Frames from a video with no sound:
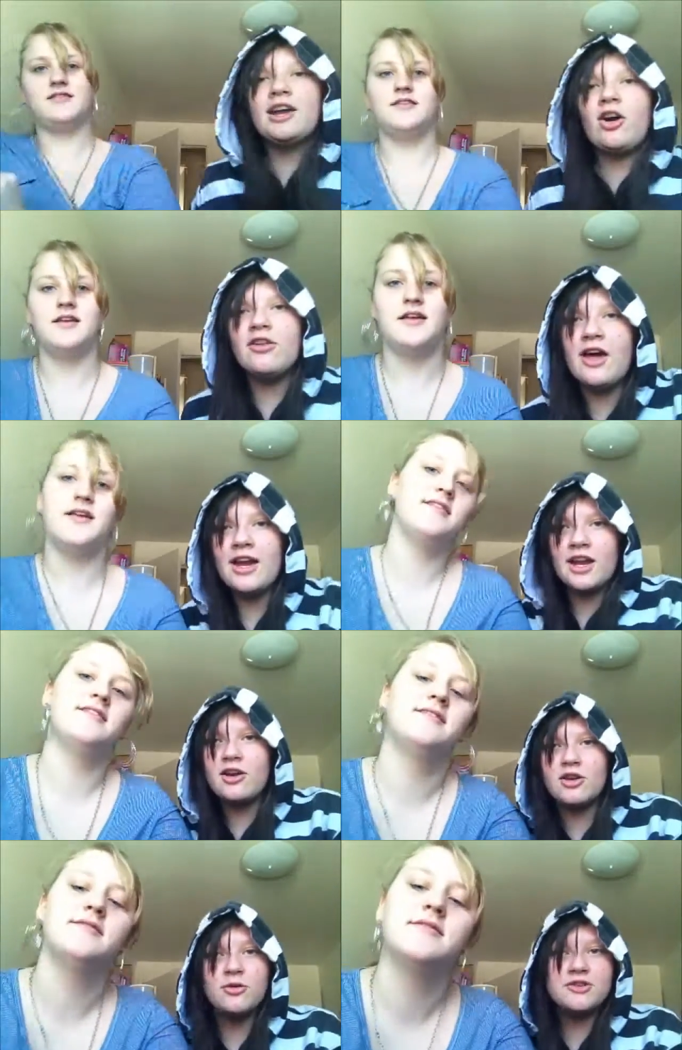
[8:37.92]
Speaker 1: I call that. I
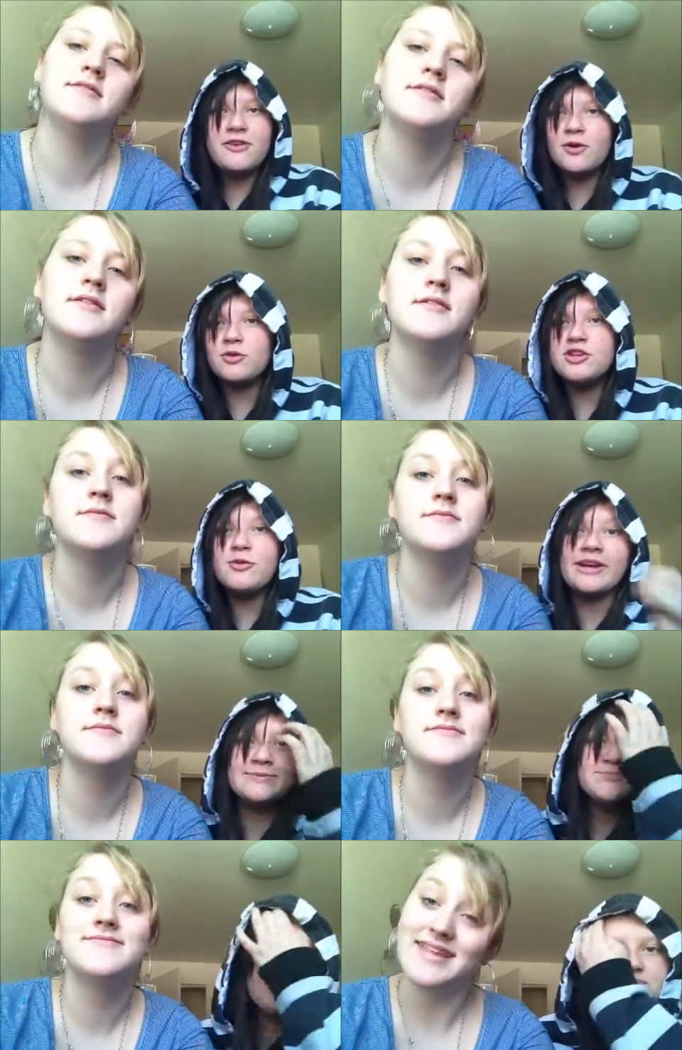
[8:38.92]
don't know what the fuck we're
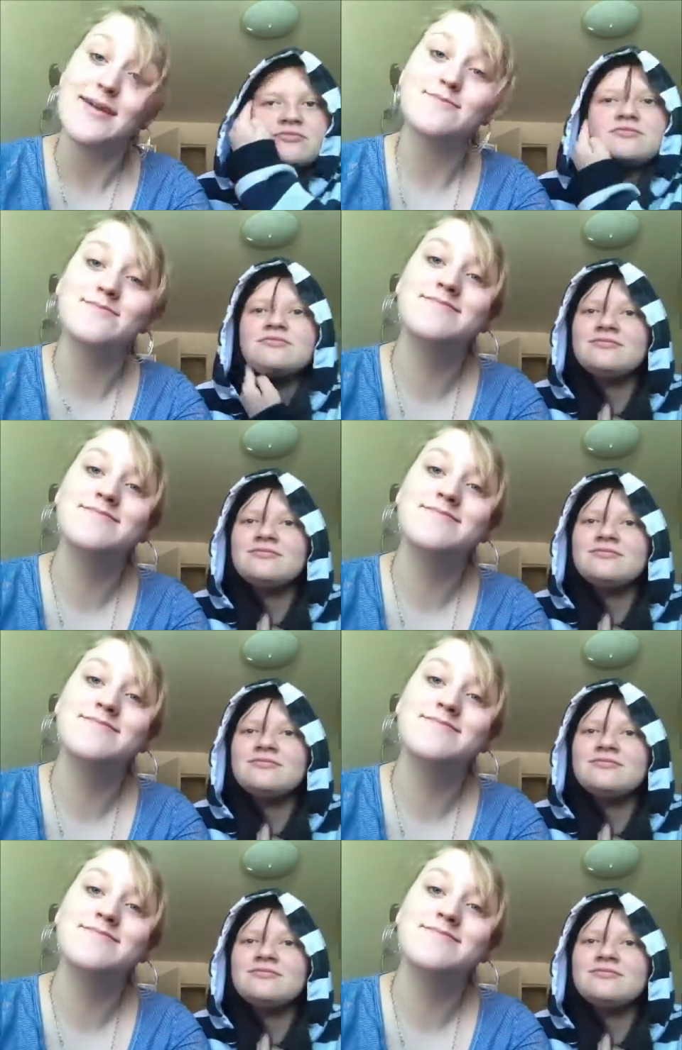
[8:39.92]
doing. Yep.